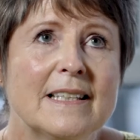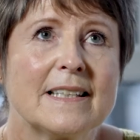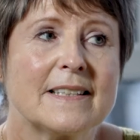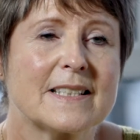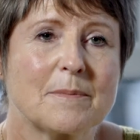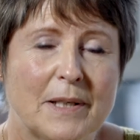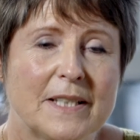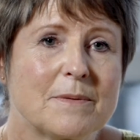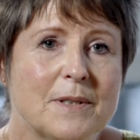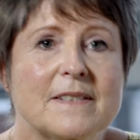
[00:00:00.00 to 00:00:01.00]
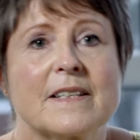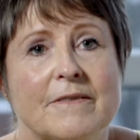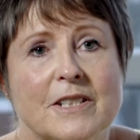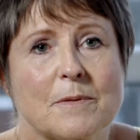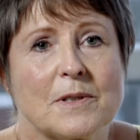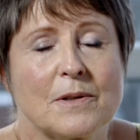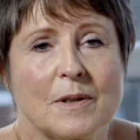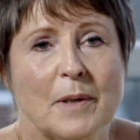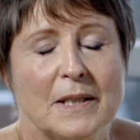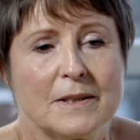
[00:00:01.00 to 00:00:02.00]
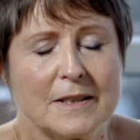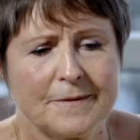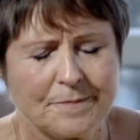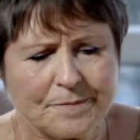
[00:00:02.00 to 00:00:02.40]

and explained what the service was all about.